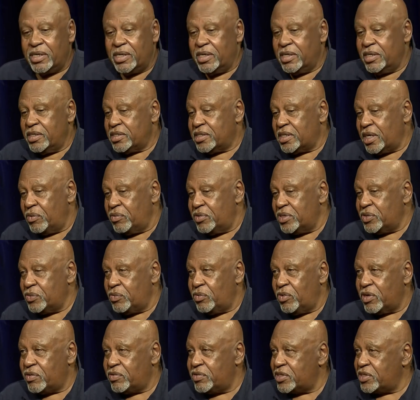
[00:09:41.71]
So I went to
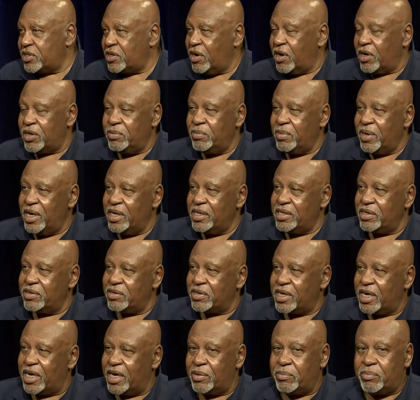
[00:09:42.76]
work with the Carter Mondale
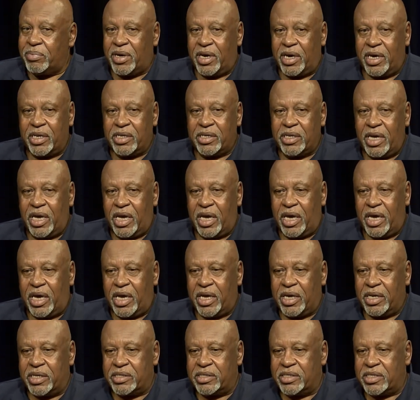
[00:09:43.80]
campaign,
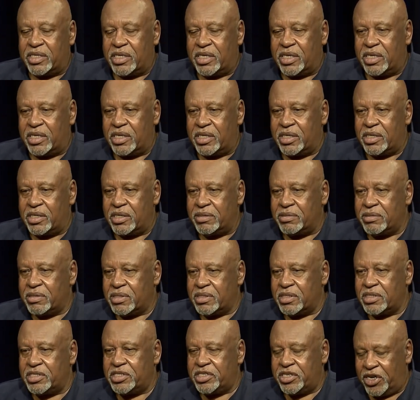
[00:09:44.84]
and the,
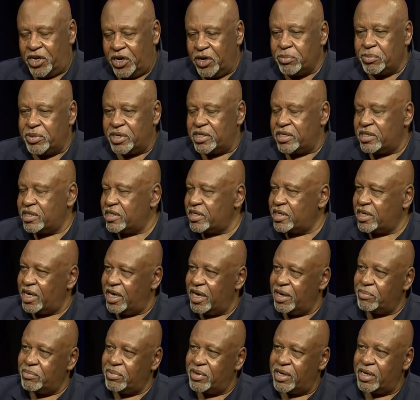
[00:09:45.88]
the chairman of the
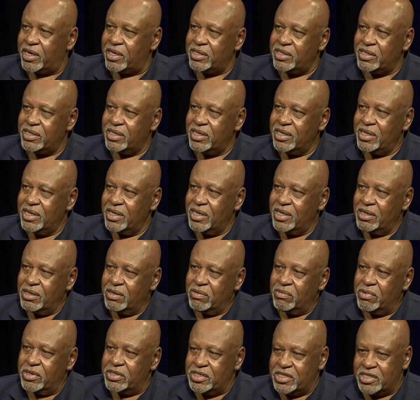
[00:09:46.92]
campaign
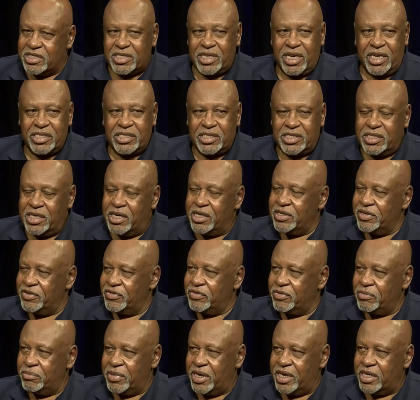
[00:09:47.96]
was a state senator
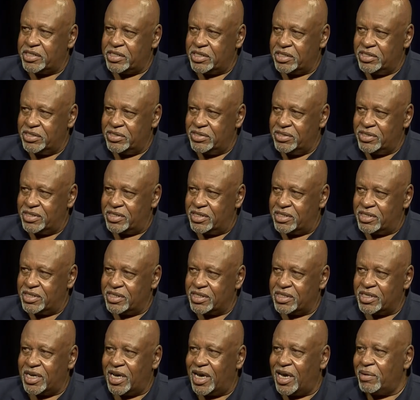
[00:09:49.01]
from Massachusetts,
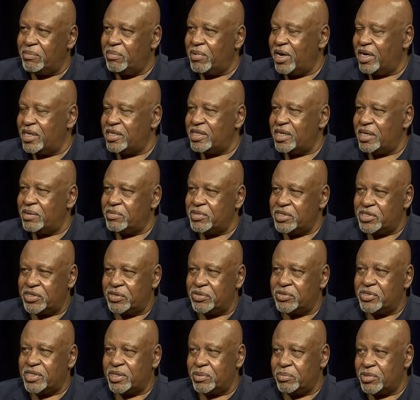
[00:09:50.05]
a guy by the name of
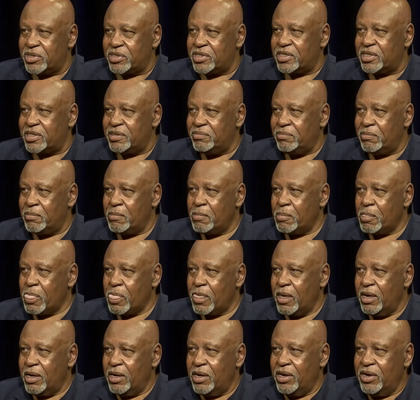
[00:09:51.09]
Joe Timilty, mm.